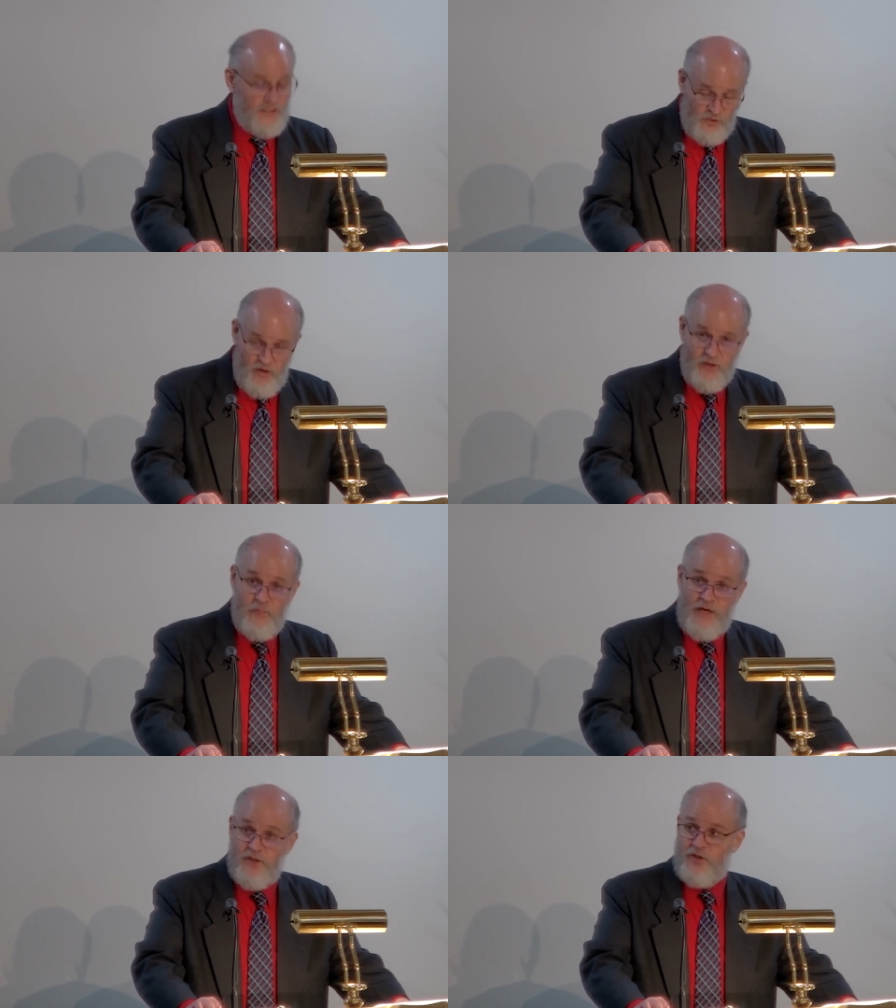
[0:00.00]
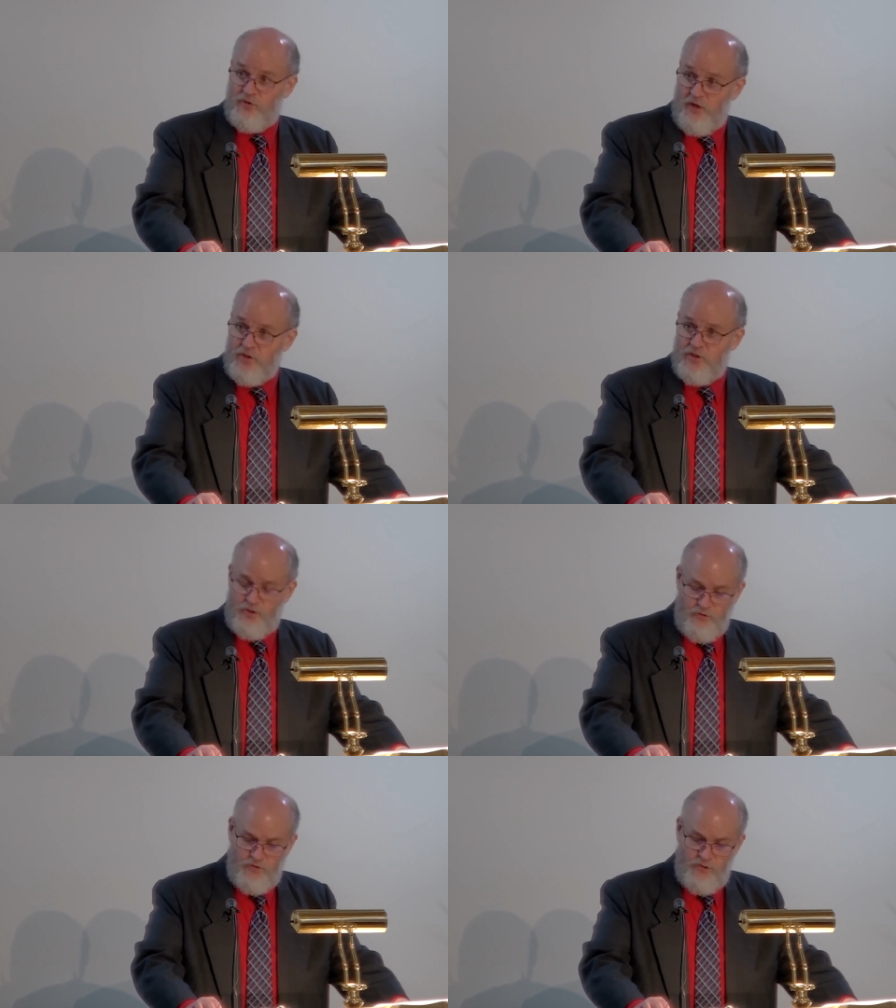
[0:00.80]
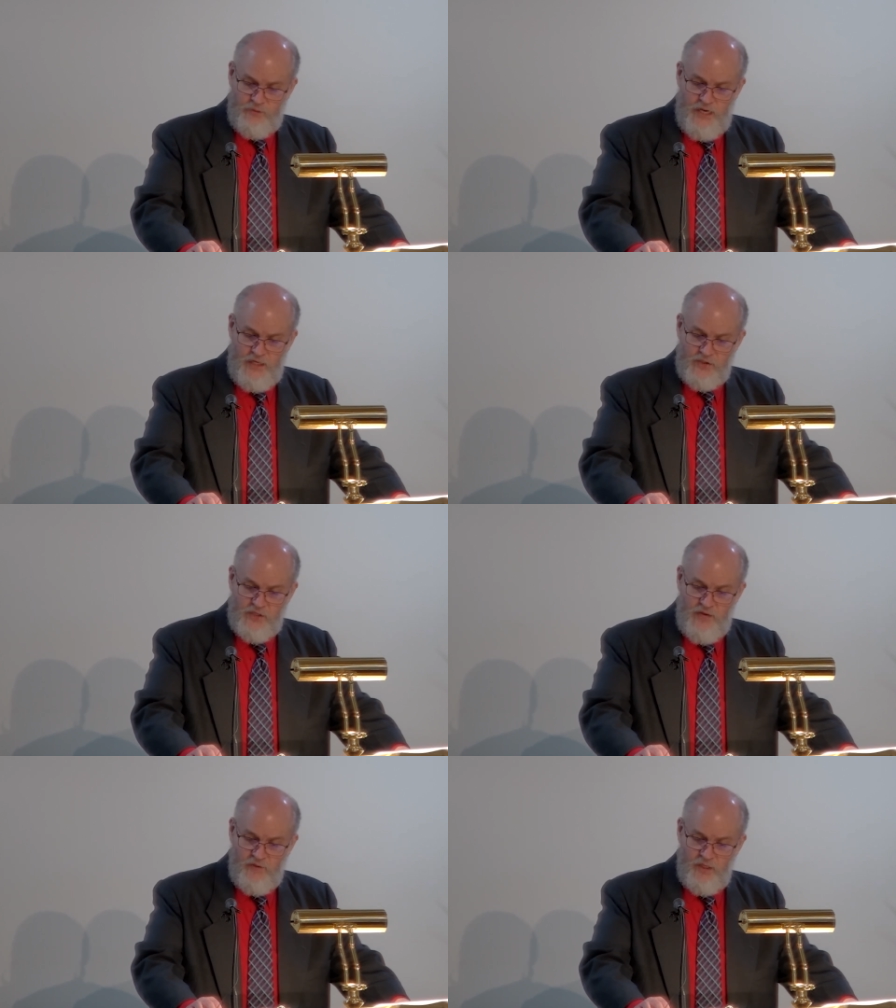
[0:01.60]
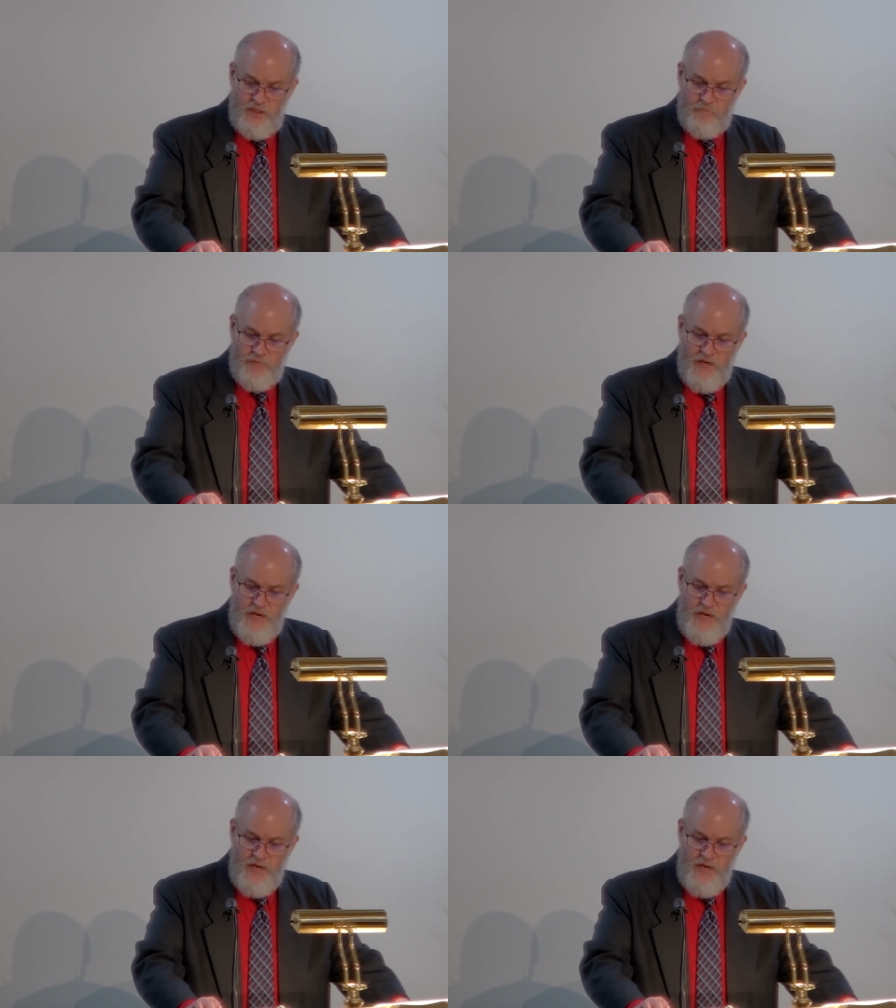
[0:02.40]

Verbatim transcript: That's talking about the destruction of Jerusalem in AD 70.